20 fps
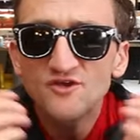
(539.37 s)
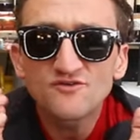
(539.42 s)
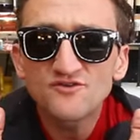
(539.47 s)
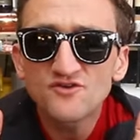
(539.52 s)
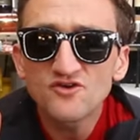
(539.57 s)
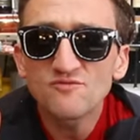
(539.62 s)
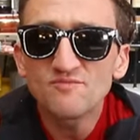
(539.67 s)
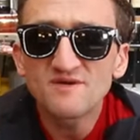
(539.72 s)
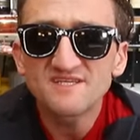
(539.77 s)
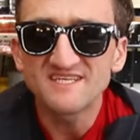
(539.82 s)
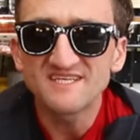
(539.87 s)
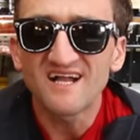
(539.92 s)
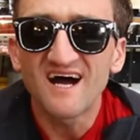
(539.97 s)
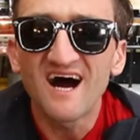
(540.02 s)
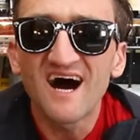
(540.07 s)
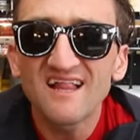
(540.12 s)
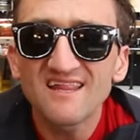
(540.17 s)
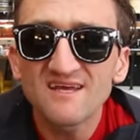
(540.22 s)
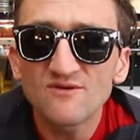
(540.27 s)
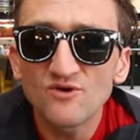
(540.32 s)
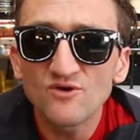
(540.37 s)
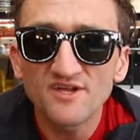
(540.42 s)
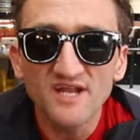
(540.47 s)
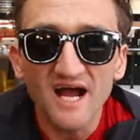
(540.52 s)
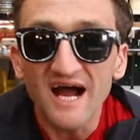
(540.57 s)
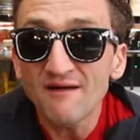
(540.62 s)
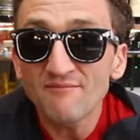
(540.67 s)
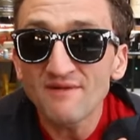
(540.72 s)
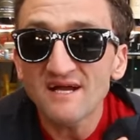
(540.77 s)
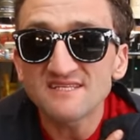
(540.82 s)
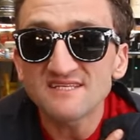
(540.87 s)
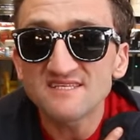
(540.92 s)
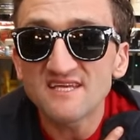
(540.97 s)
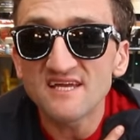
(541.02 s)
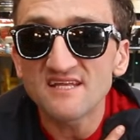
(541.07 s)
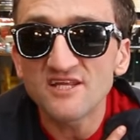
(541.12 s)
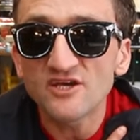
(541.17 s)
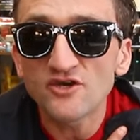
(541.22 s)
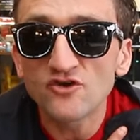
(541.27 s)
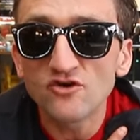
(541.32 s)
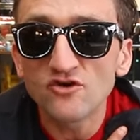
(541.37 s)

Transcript: YouTube isn't Hollywood. I'm not Stanley